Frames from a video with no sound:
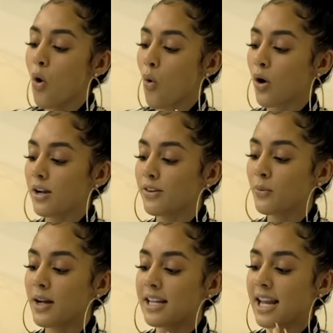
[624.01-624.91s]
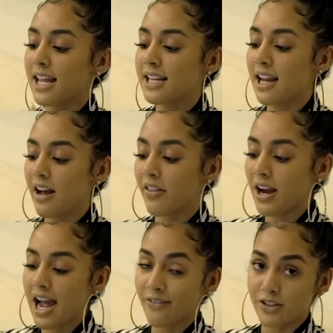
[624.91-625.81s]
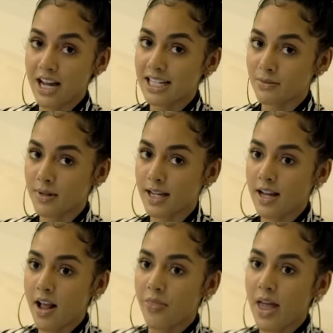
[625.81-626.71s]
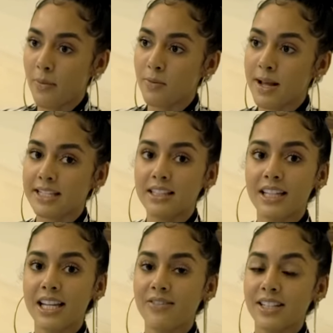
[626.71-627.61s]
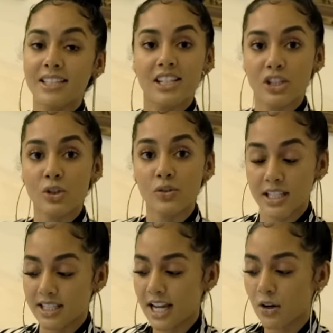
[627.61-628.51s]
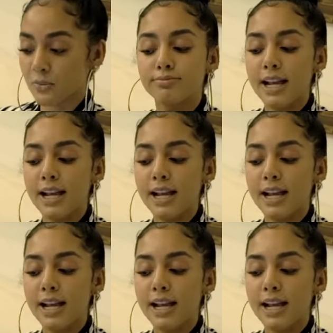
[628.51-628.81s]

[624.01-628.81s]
or if you're running any other advertisement that would basically give an additional discount.